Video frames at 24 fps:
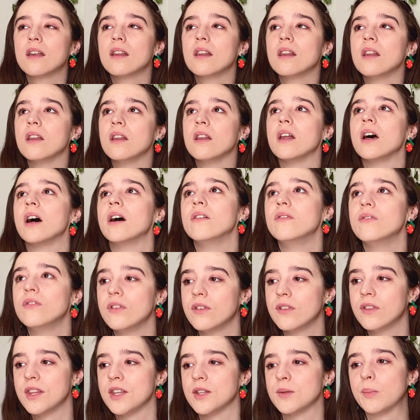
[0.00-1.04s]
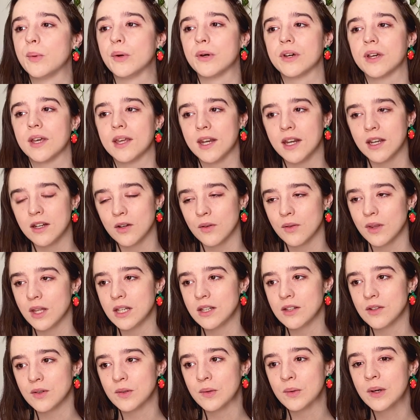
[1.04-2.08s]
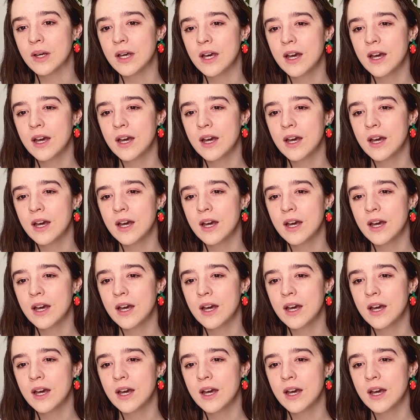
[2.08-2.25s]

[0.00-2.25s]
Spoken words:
love this book, and I know they do.